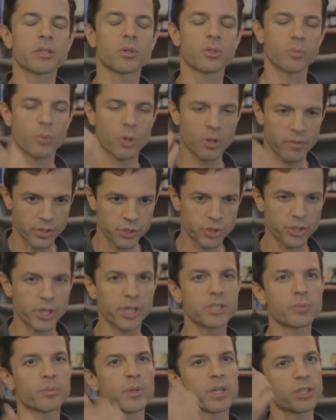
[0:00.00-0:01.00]
So it's more of a
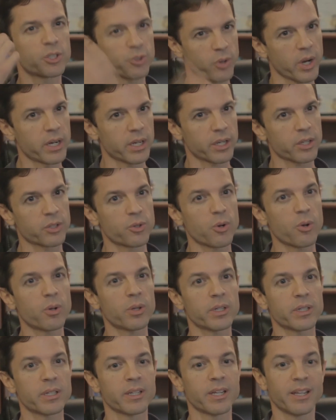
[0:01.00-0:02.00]
judgment and trying to
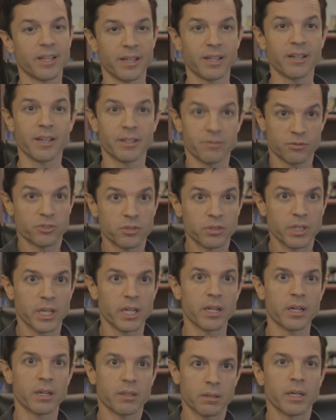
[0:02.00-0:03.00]
control it,
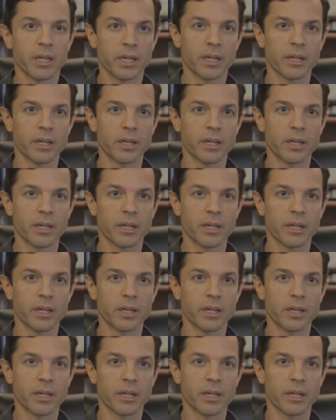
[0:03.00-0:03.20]
and a